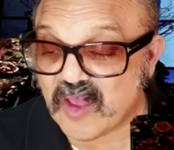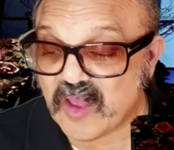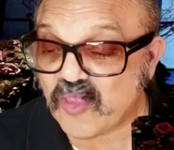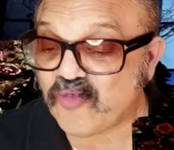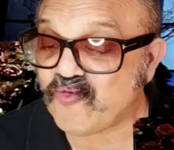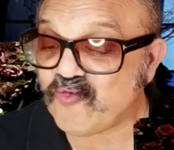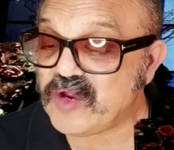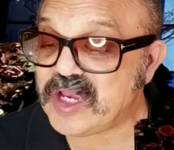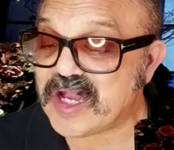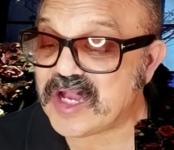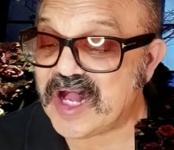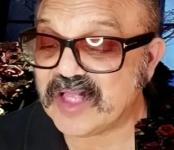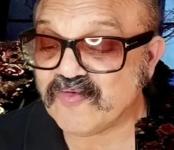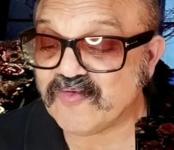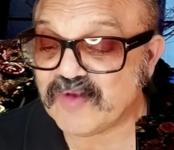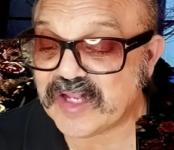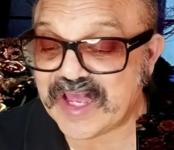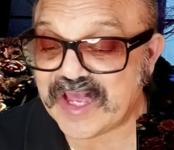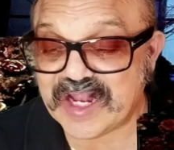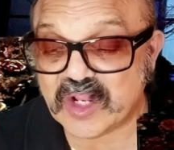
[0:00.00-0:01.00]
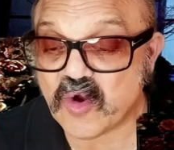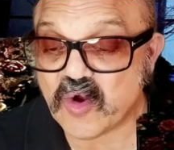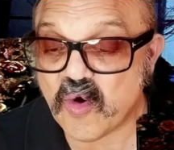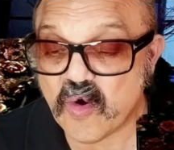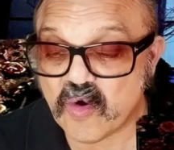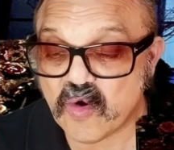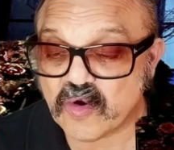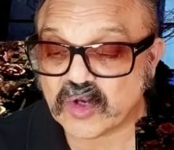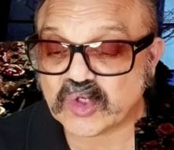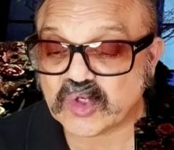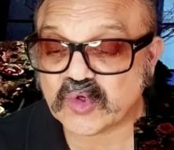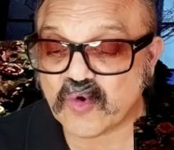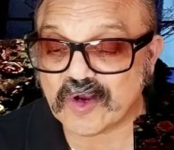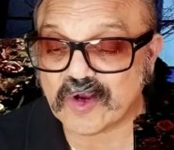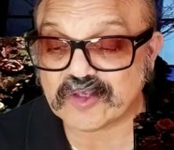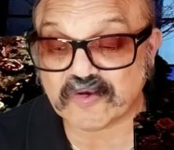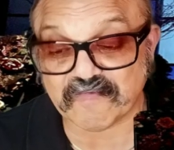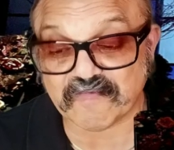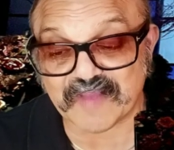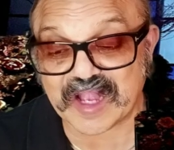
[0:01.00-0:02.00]
3 unrelated horror
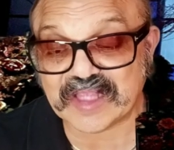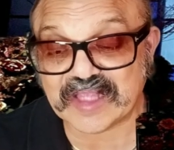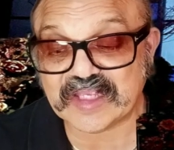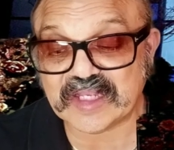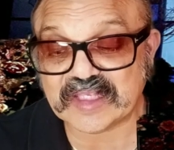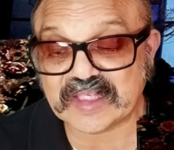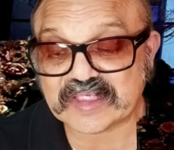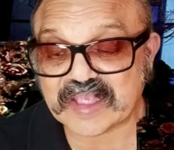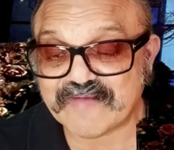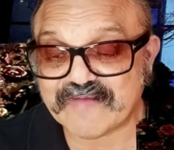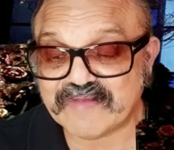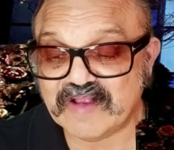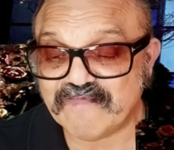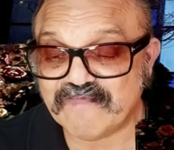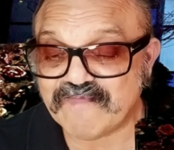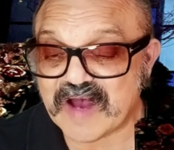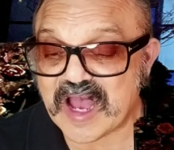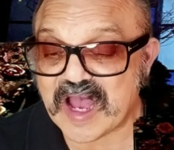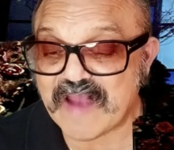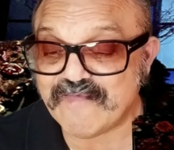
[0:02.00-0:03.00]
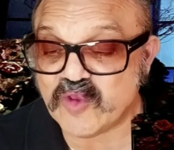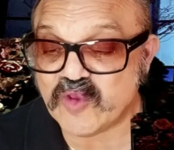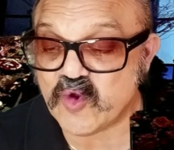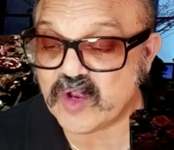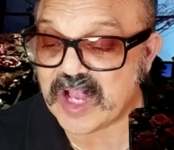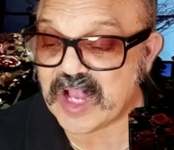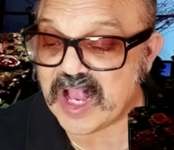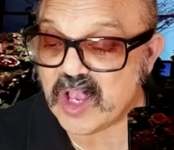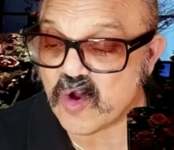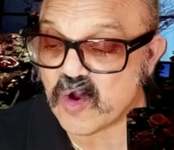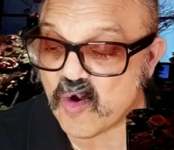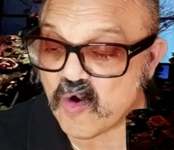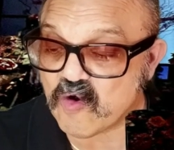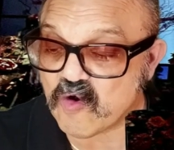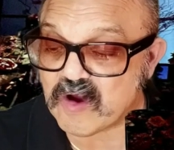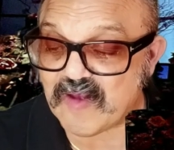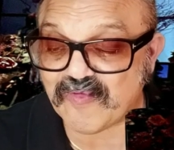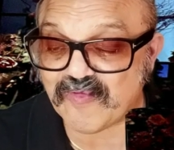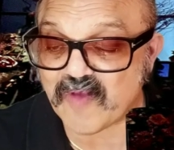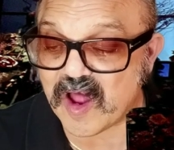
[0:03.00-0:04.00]
shorts from 1975 UK horror
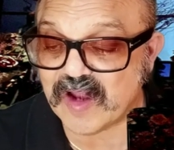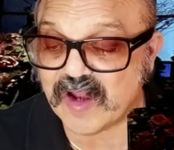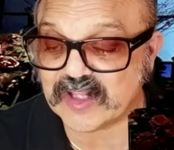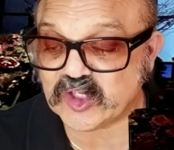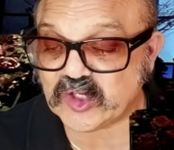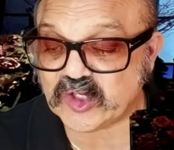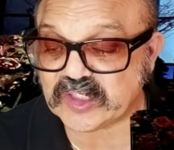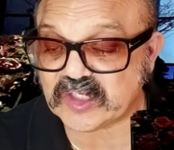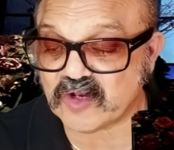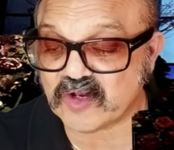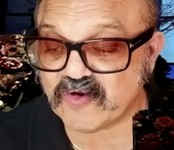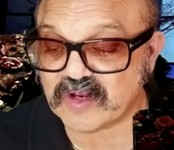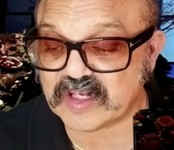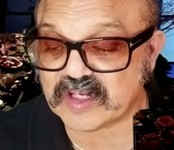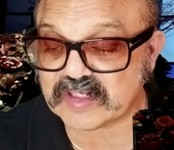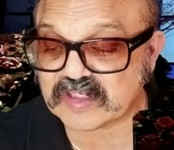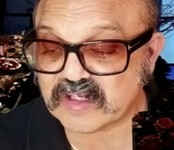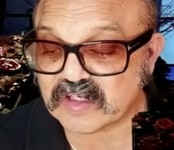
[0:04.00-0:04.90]
anthology series,